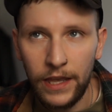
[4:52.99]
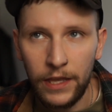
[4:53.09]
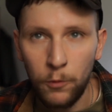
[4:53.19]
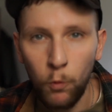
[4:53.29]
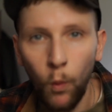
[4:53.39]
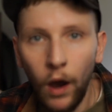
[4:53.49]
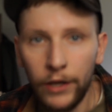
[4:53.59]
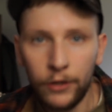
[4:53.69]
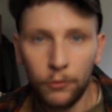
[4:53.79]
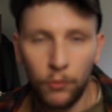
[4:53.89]
a
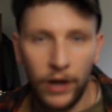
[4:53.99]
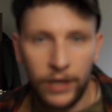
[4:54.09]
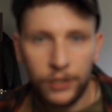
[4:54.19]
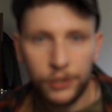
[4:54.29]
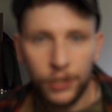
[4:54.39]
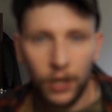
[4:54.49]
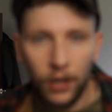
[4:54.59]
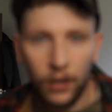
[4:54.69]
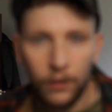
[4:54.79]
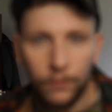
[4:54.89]
wider range
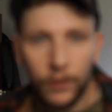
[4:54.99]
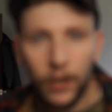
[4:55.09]
of